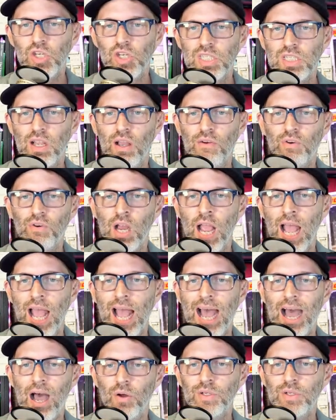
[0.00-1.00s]
discover
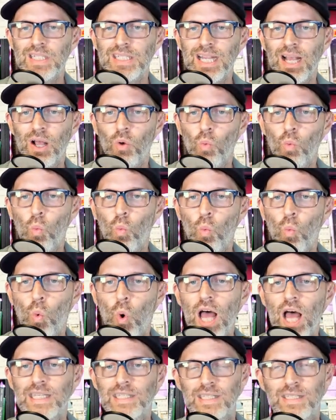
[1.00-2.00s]
how to tell
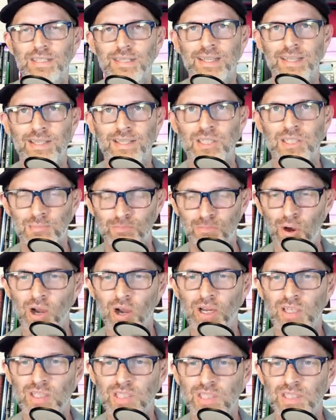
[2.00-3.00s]
what
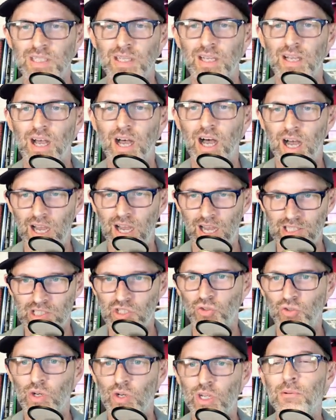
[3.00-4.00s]
sparks a hot
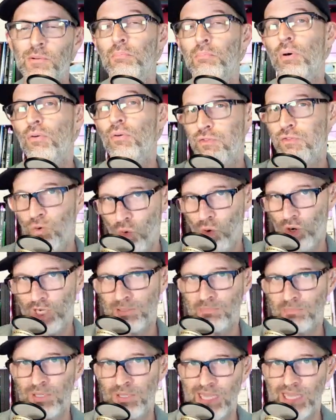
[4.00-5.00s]
streak before
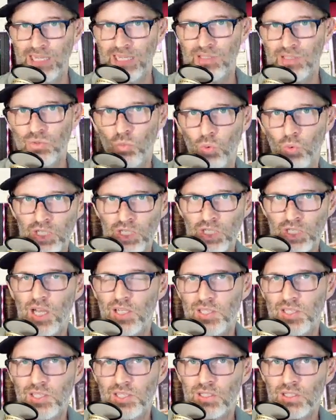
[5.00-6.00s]
it begins, what
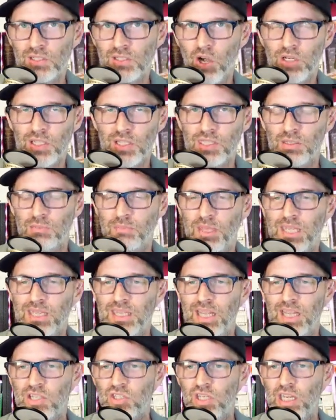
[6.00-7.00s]
causes artists to make
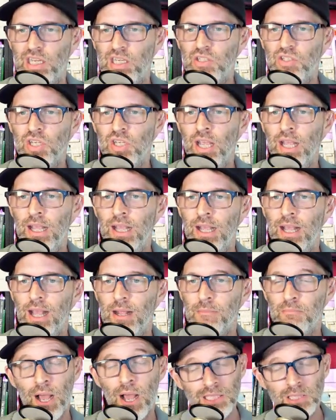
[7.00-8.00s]
that change,
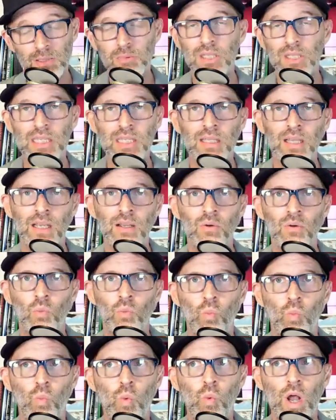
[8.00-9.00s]
and possibly
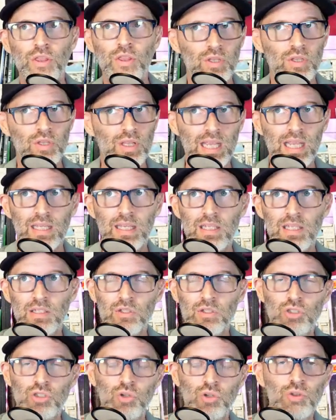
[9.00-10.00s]
whether they
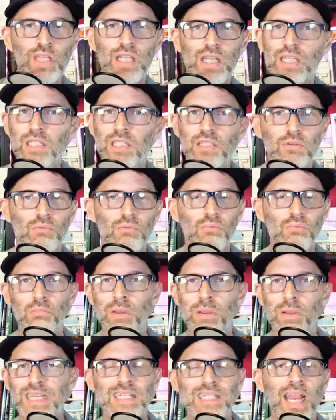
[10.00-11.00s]
can do things to
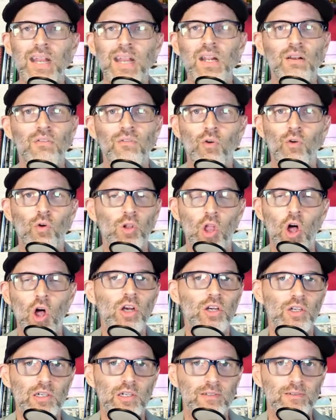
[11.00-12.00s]
maintain it for
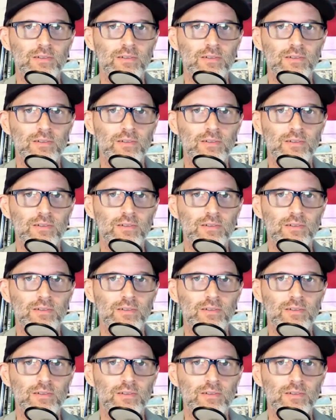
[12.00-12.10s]
longer.